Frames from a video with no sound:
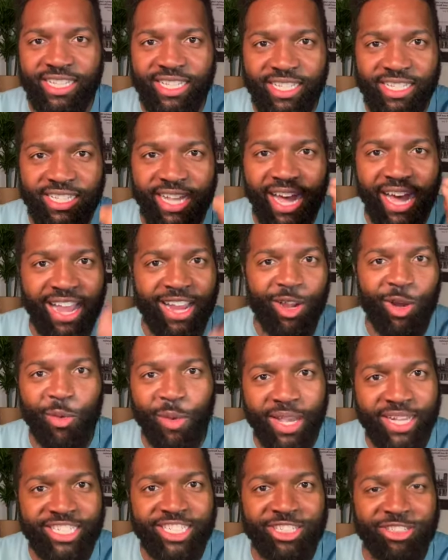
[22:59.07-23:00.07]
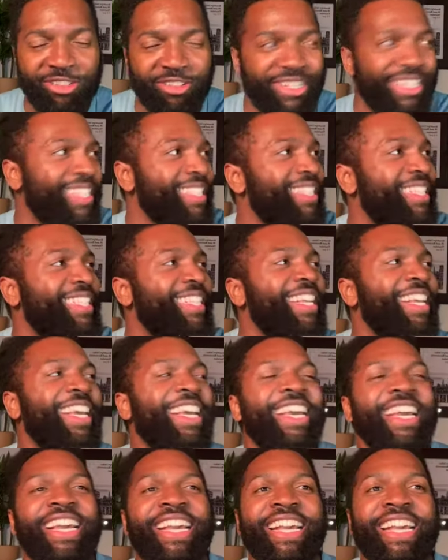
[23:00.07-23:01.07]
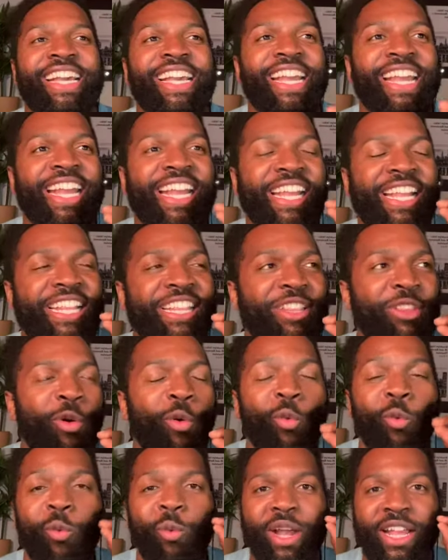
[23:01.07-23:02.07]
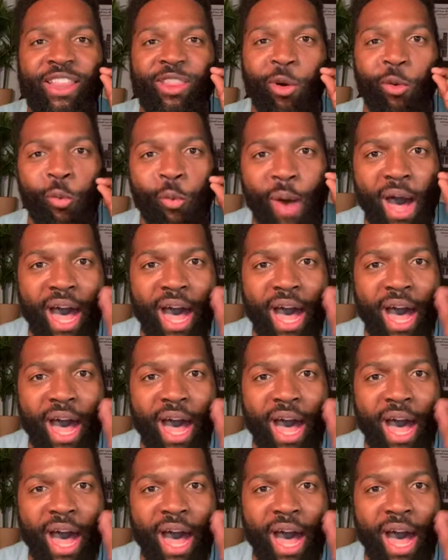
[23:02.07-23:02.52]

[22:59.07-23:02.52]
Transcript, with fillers: In the in the wallet app that you use to show